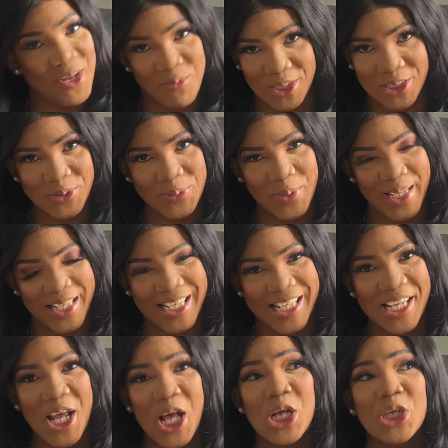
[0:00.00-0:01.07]
in between.
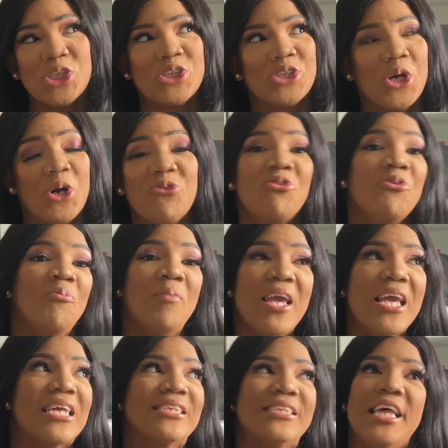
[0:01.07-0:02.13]
So for
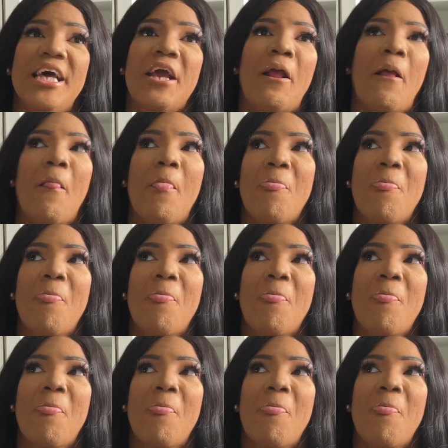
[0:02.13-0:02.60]
me, it's like,